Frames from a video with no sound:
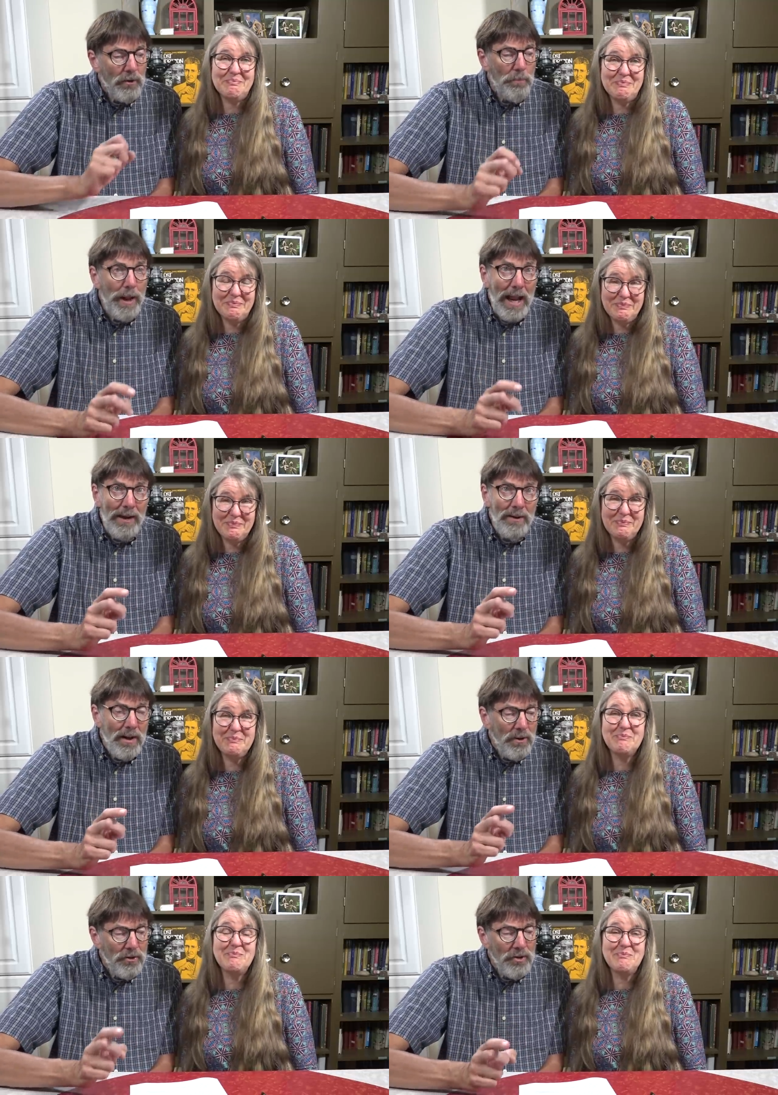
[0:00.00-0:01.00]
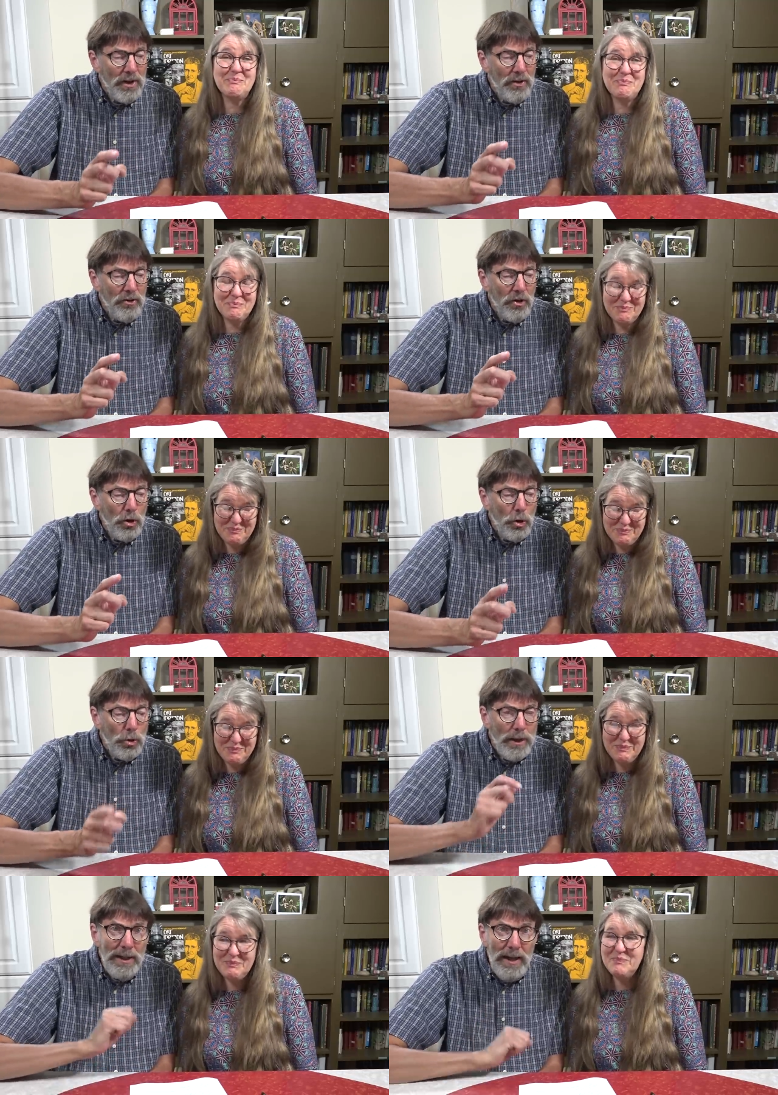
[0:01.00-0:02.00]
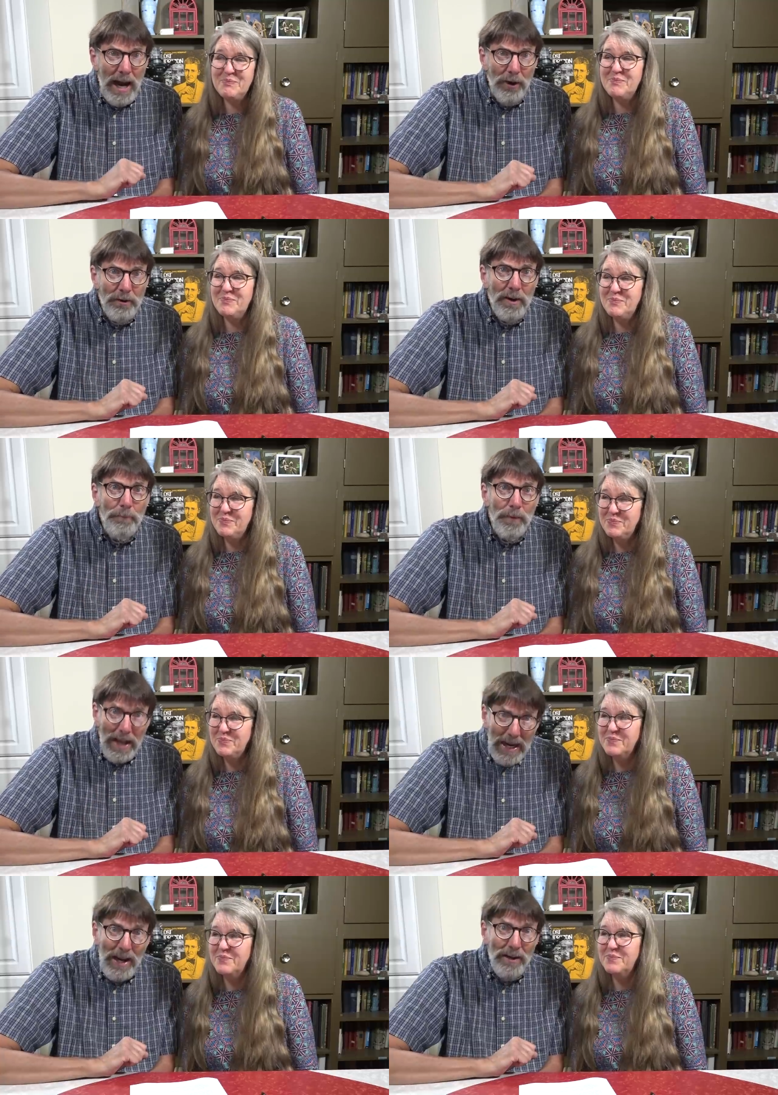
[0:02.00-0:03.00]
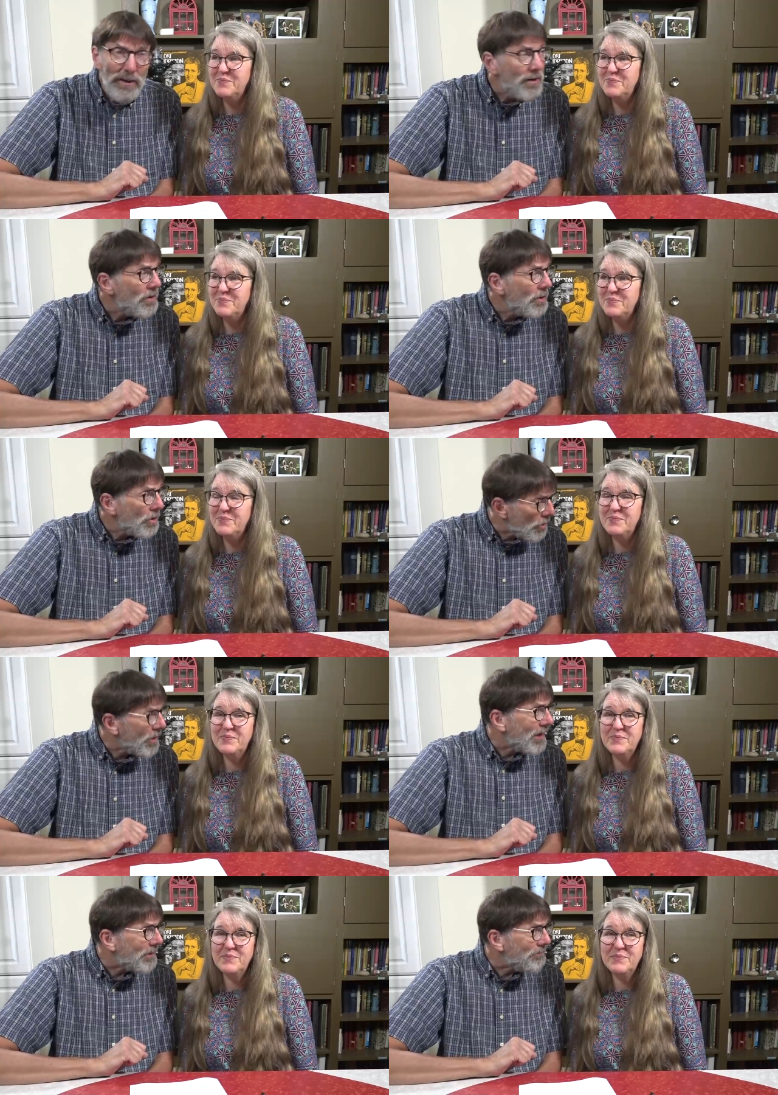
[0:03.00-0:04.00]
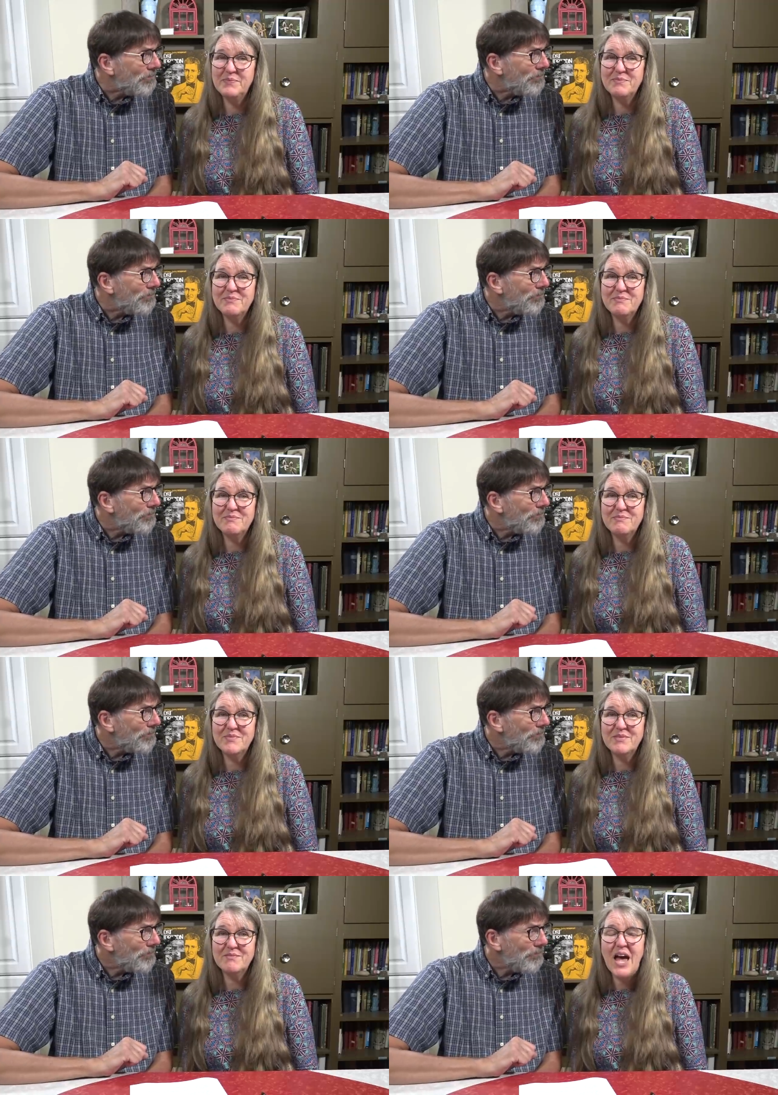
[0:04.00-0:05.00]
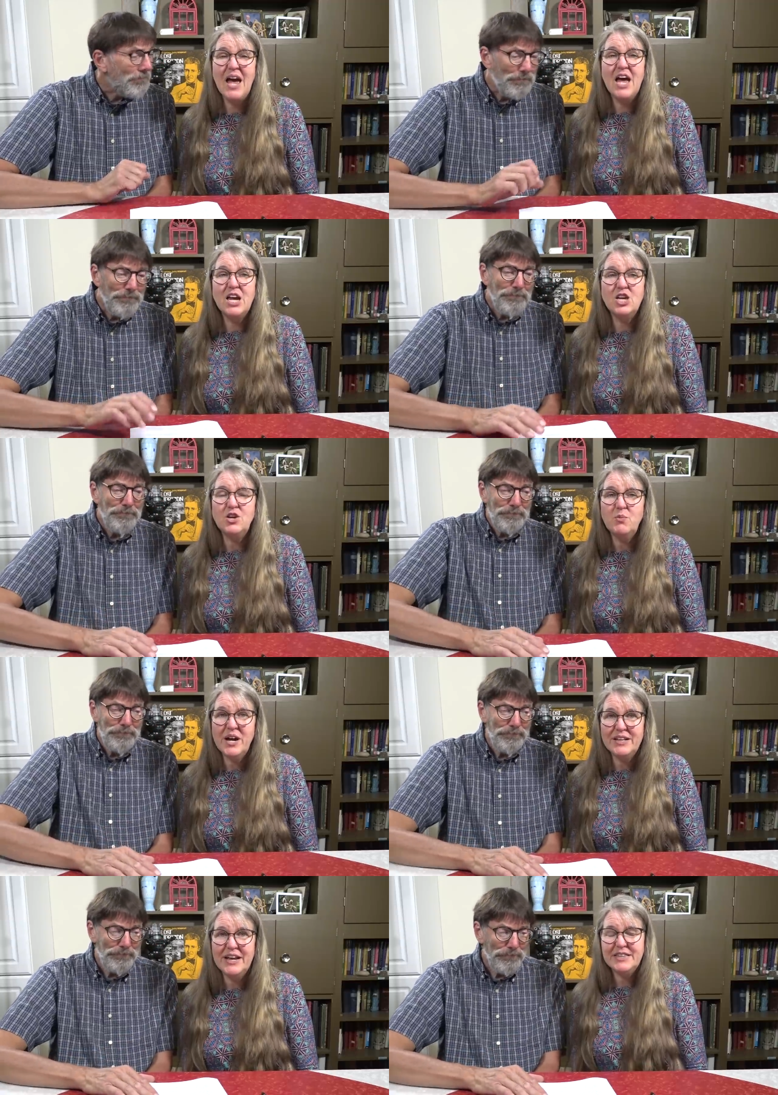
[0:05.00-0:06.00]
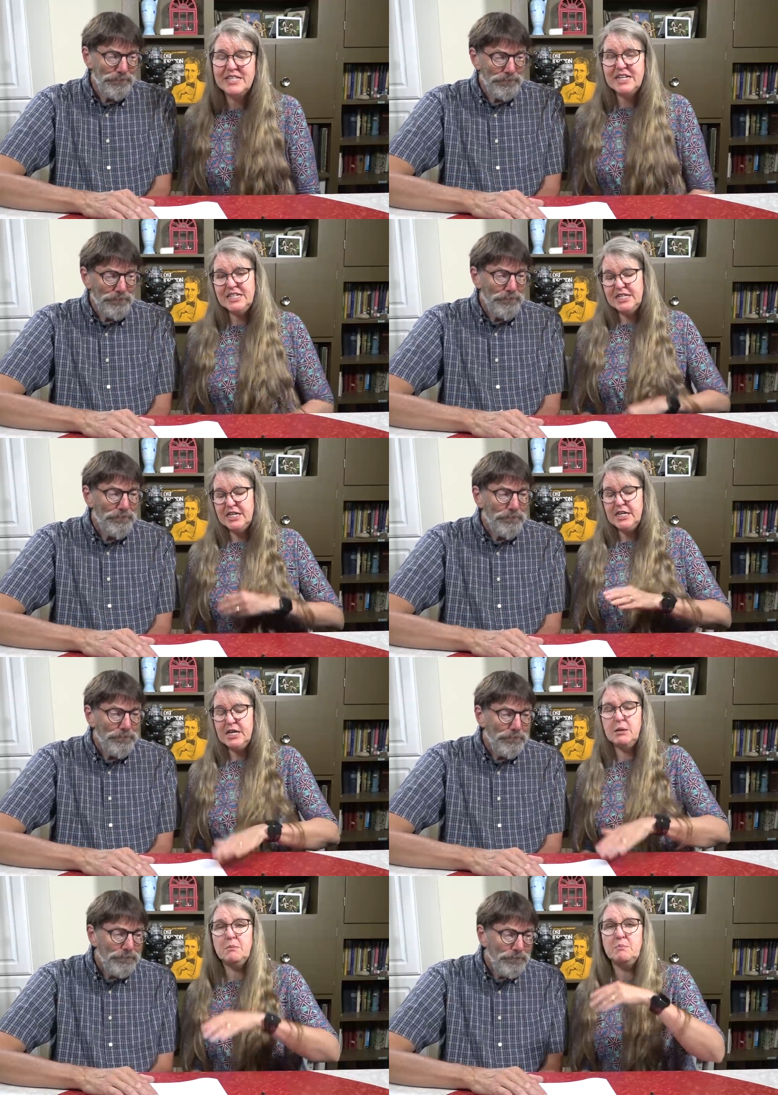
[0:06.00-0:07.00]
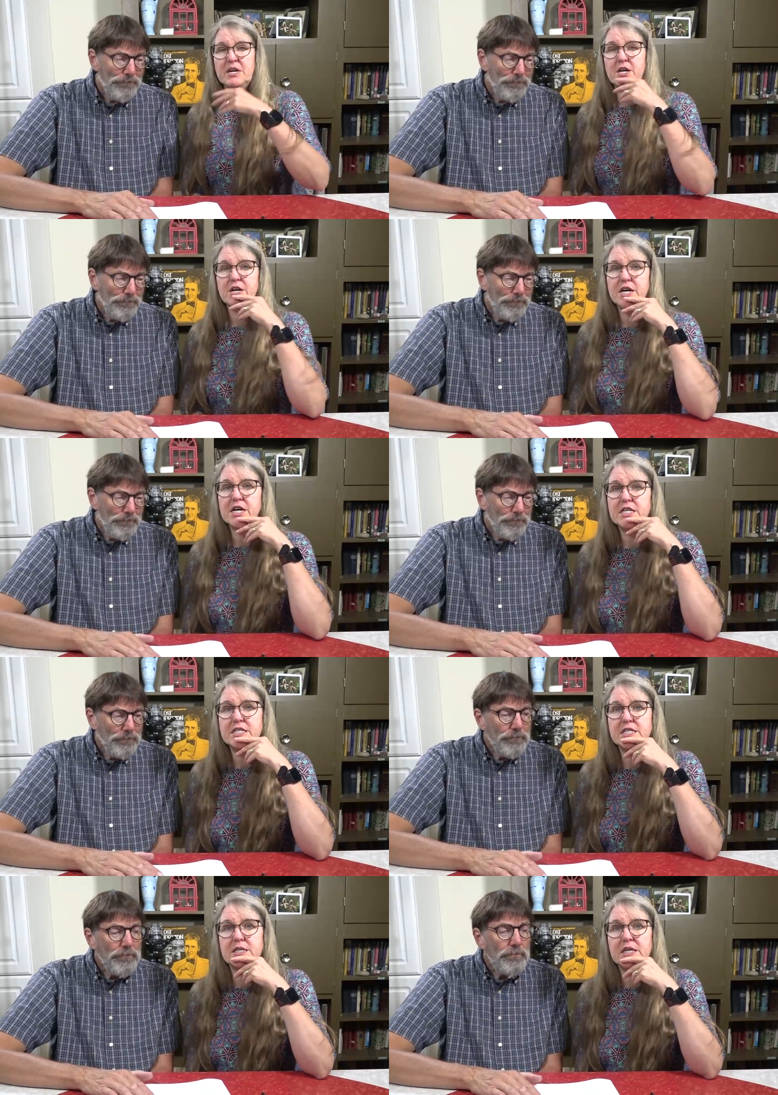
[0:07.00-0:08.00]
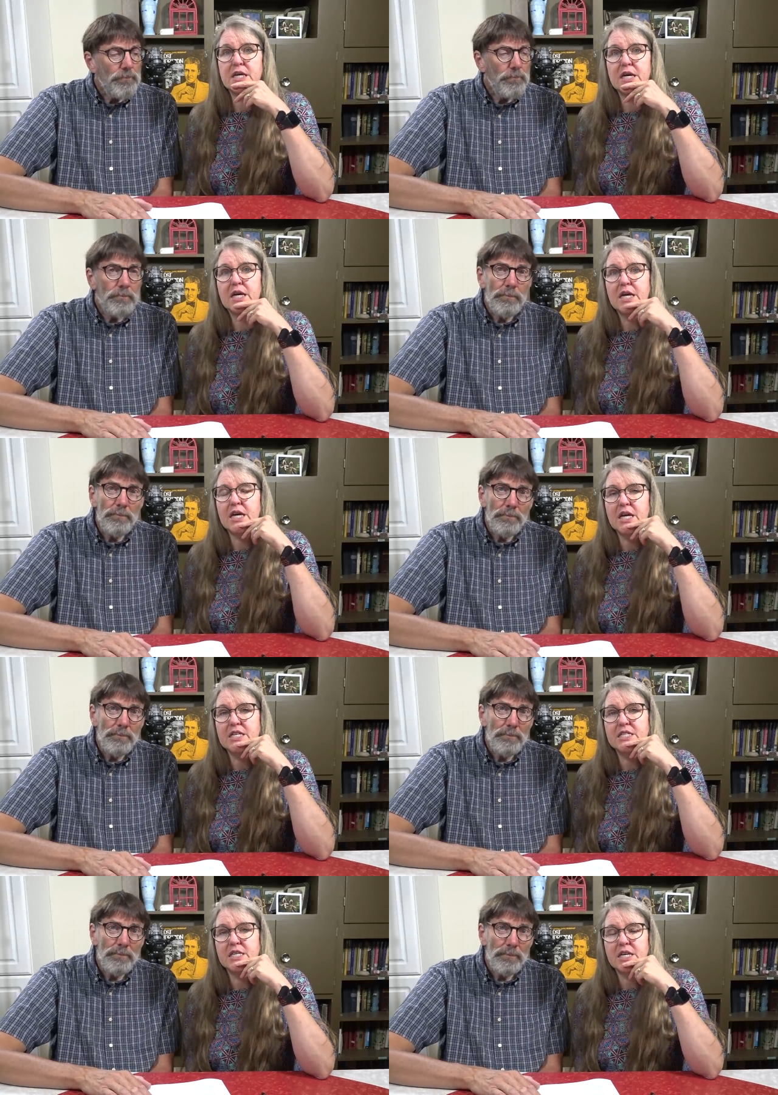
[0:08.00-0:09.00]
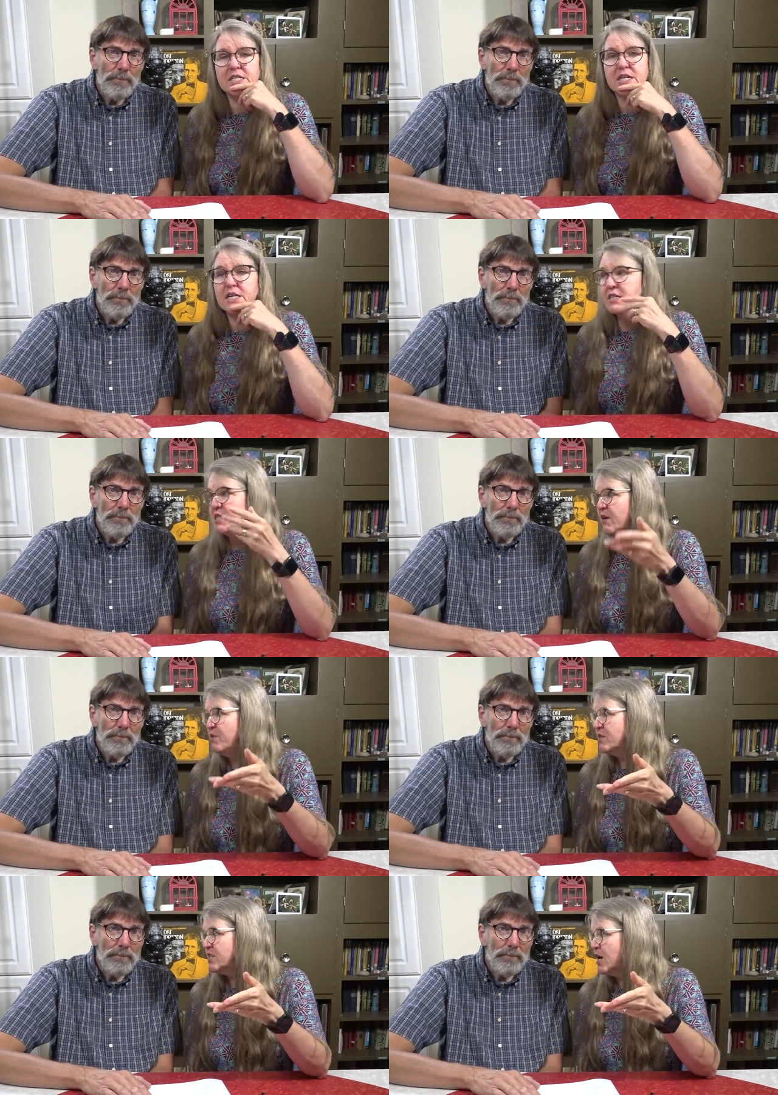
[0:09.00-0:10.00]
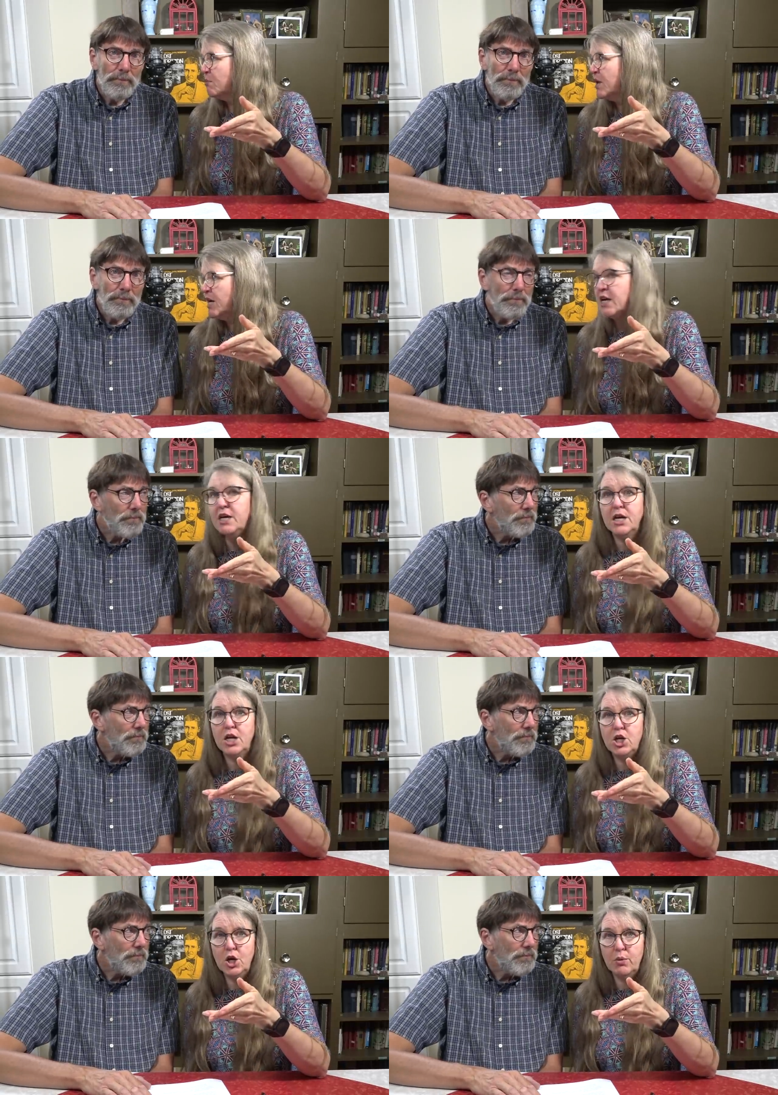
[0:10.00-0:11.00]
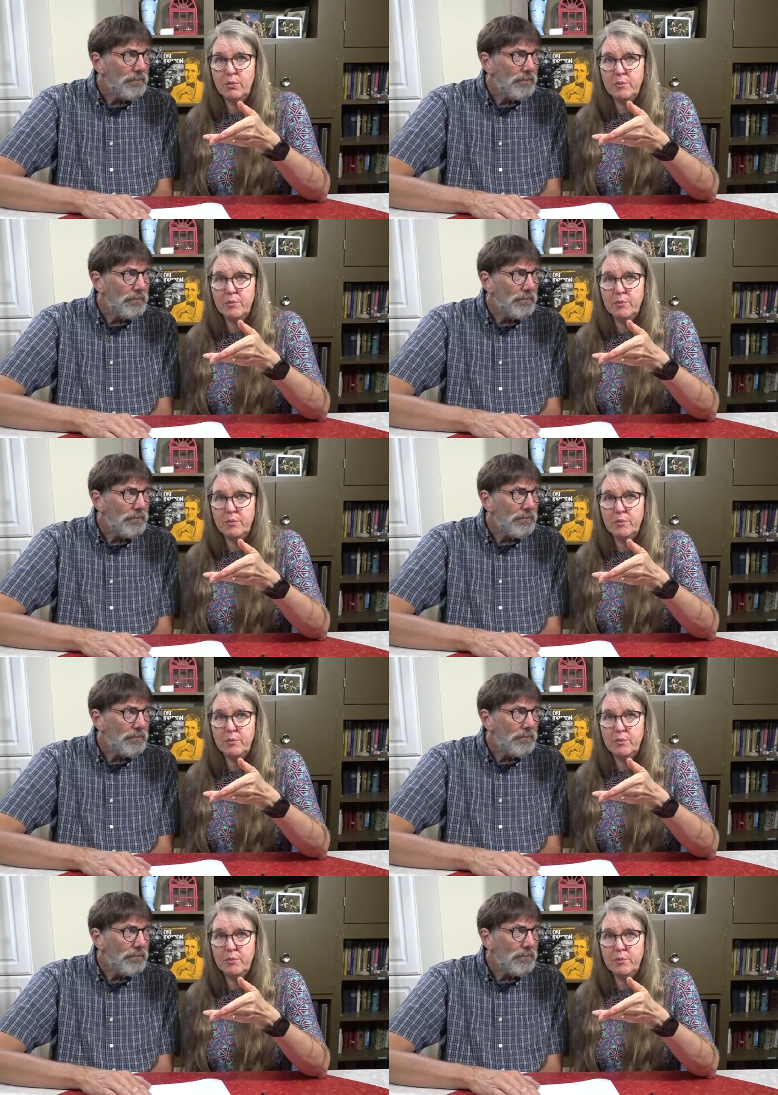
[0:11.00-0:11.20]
Speaker 1: The pan sits cooling down and cooking.
Speaker 2: You know why I like this idea? Because is it going to save you a ton of money?
Speaker 1: No.